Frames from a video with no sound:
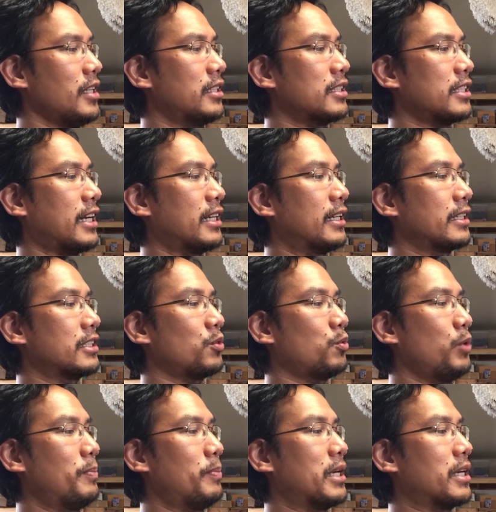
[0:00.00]
this kind of like
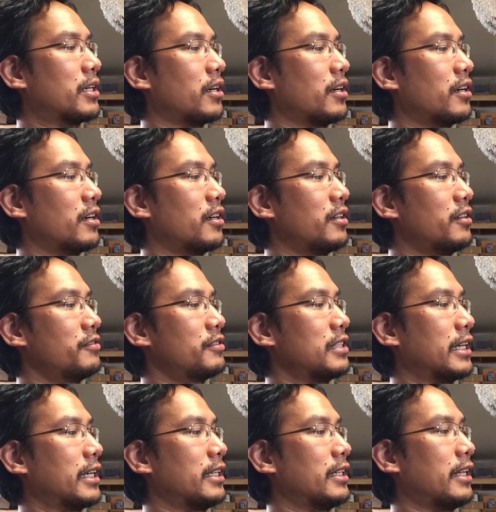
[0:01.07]
sweeping
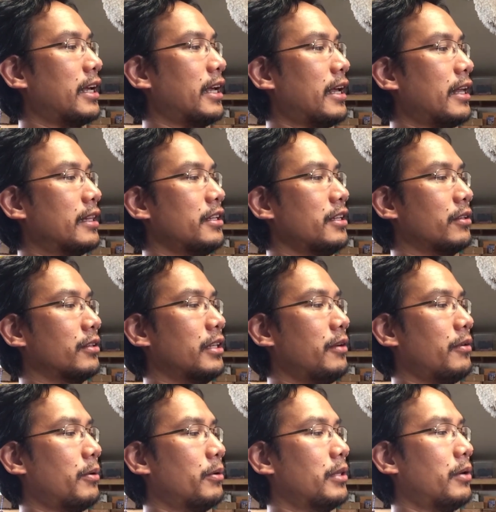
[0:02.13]
curves, like they
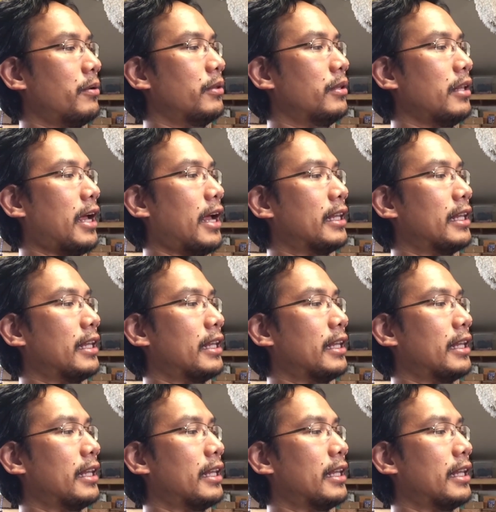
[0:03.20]
would,